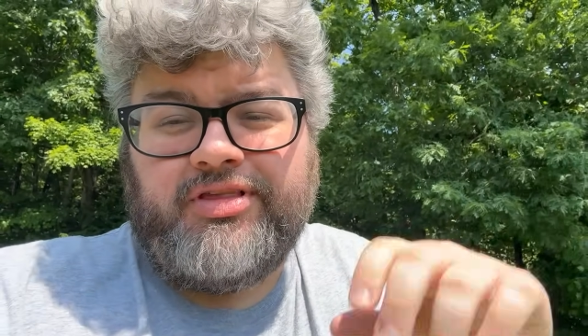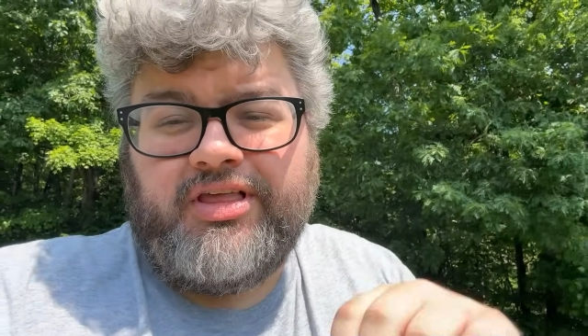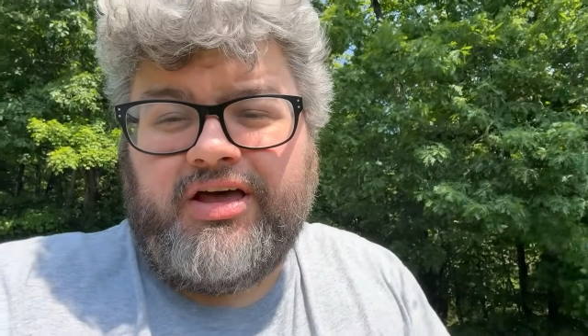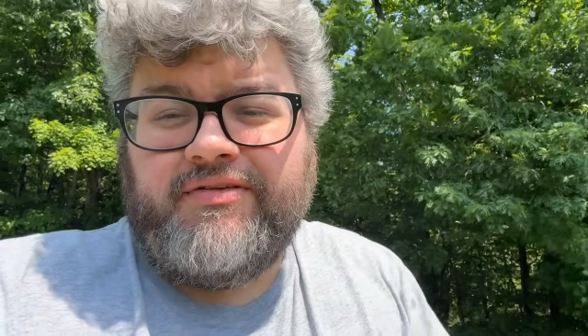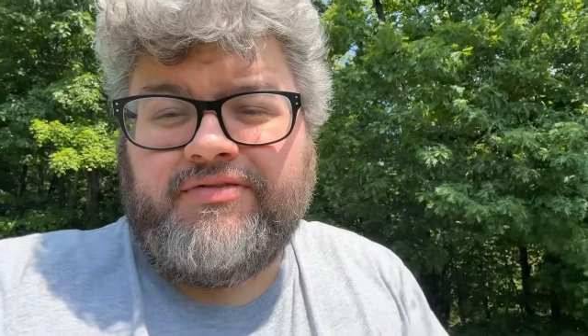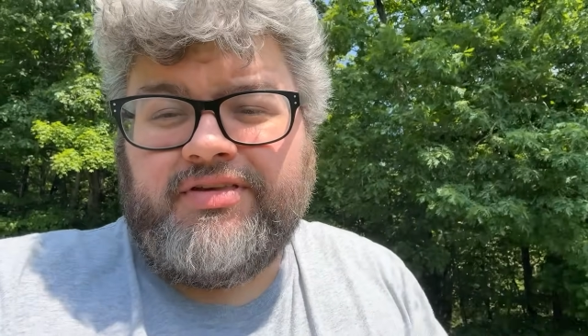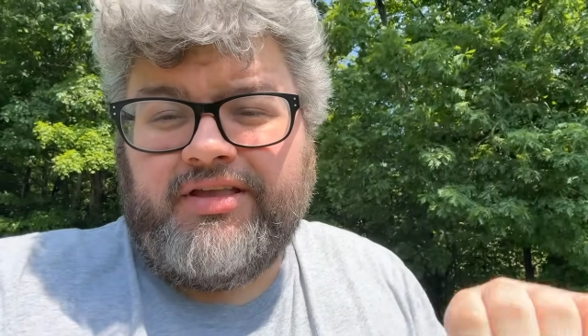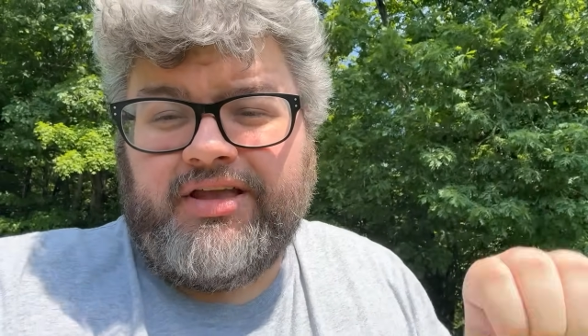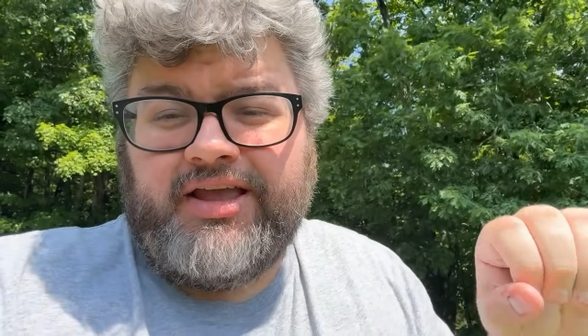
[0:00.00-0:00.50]

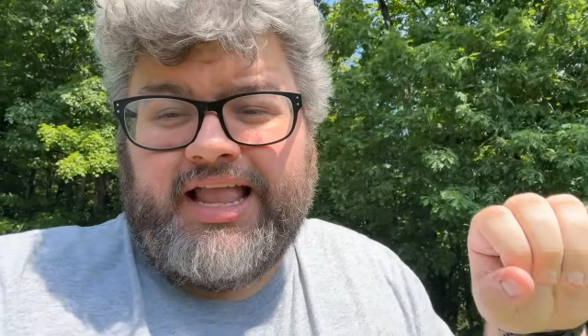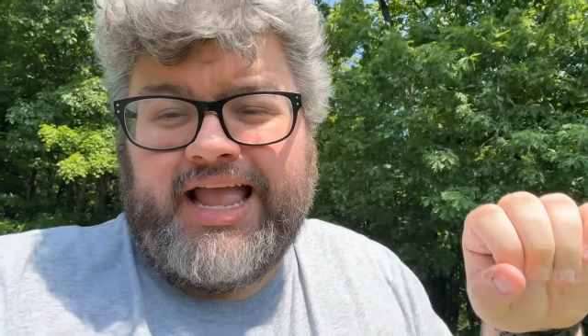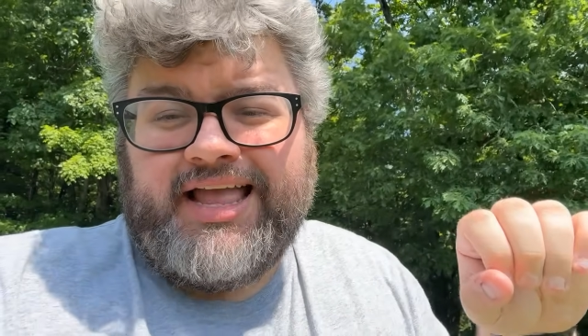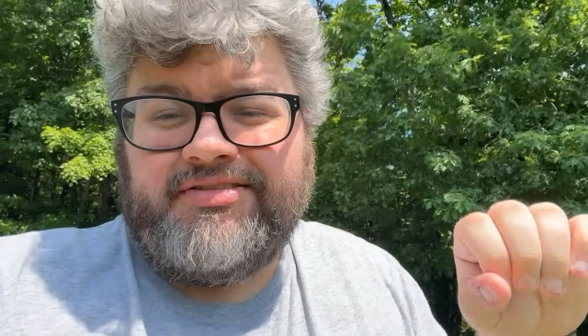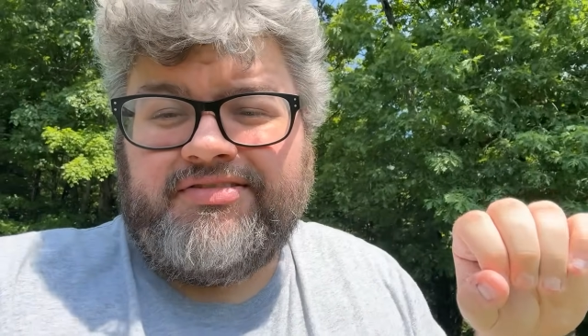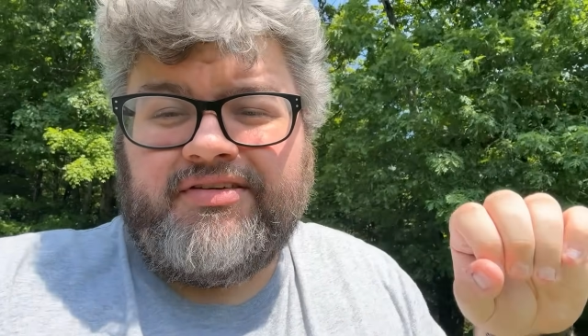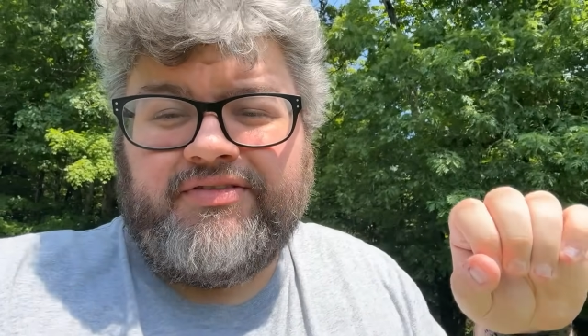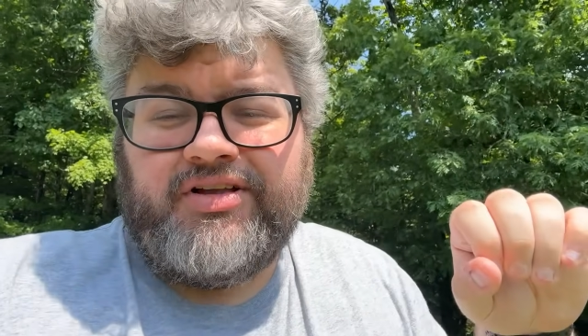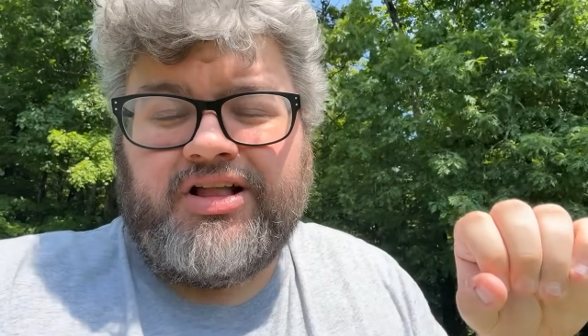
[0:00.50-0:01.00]
live tonight
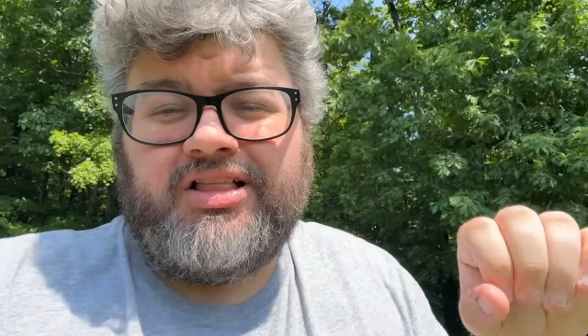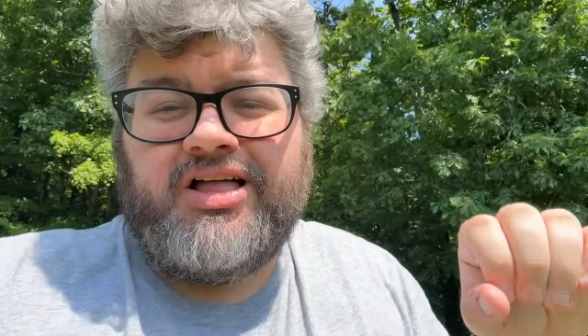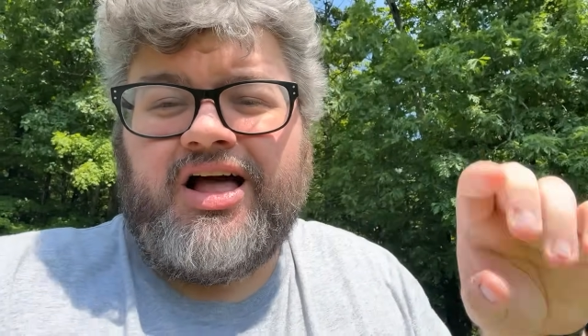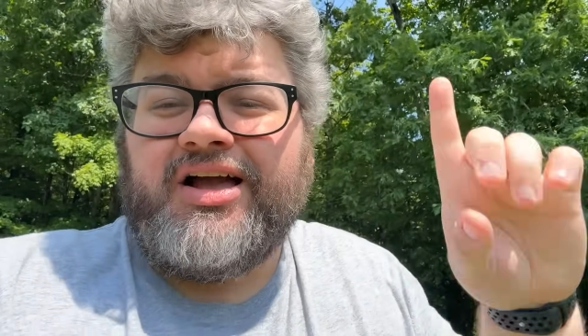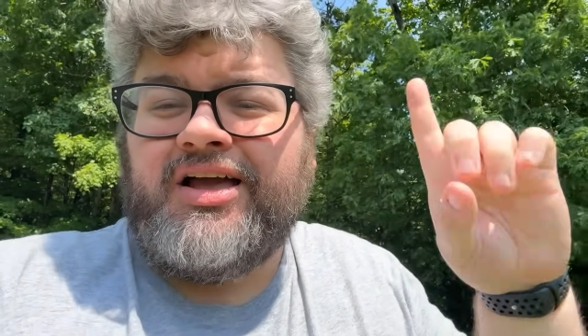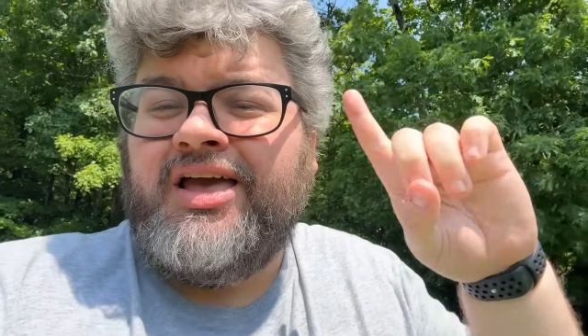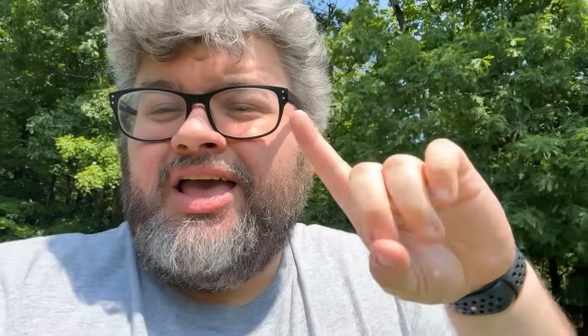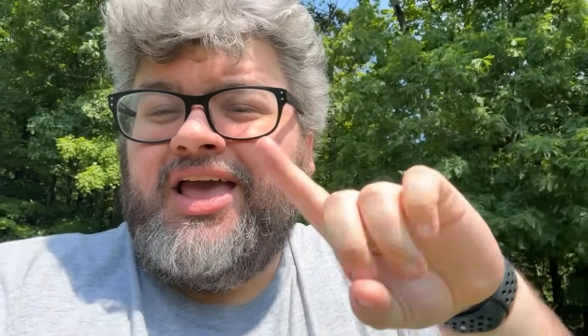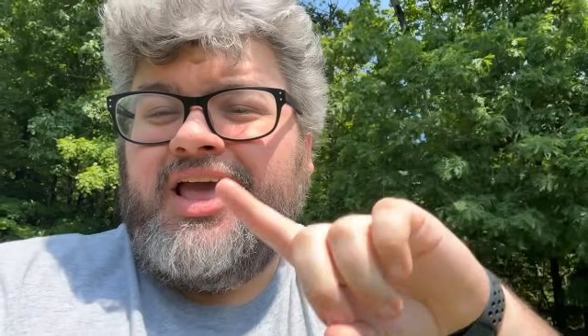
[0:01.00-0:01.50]
at 7 o'clock,